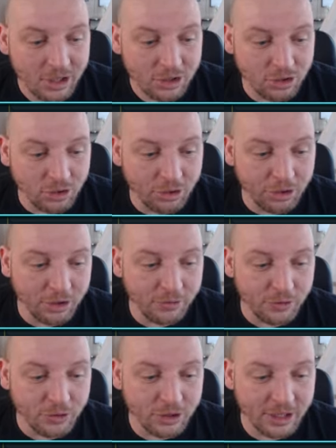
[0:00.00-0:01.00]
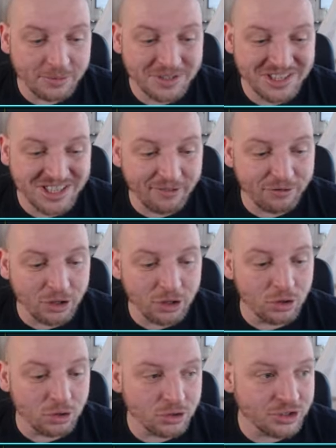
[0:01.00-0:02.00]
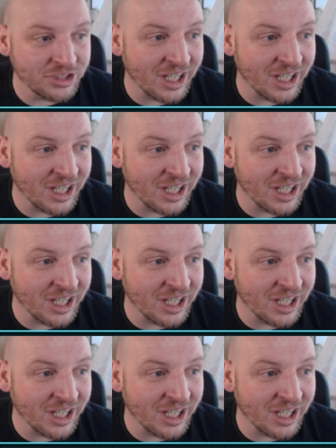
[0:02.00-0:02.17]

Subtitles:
So 34 games, 7 goals,